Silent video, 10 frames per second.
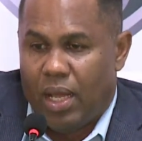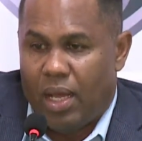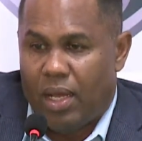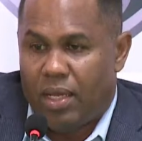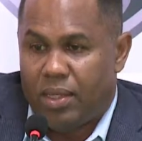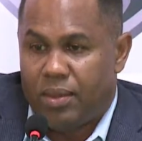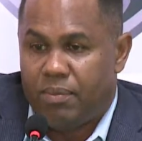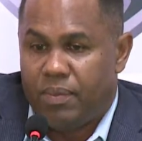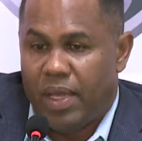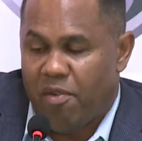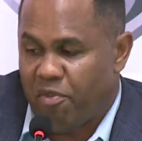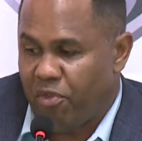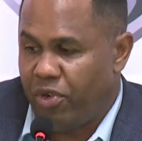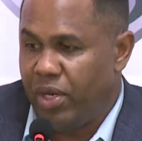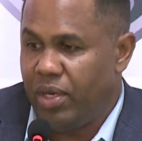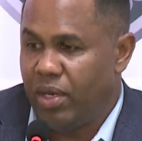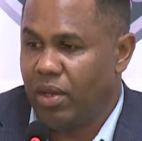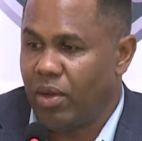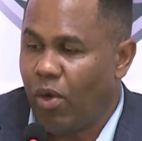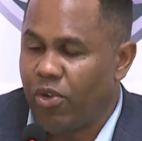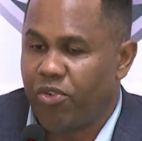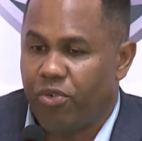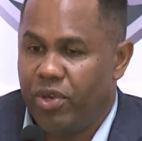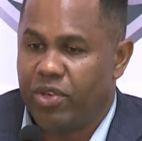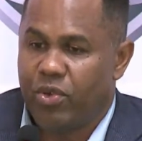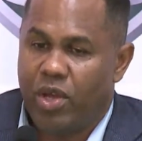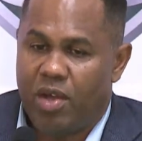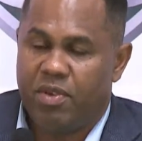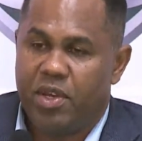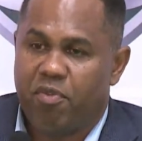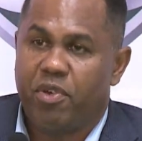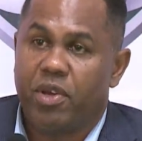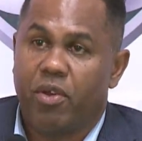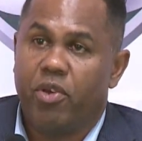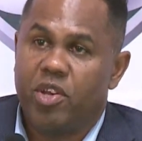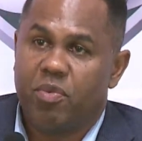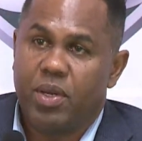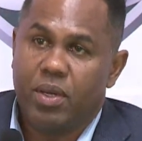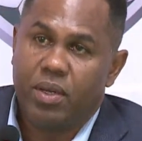Every country is going to have a different arrangement,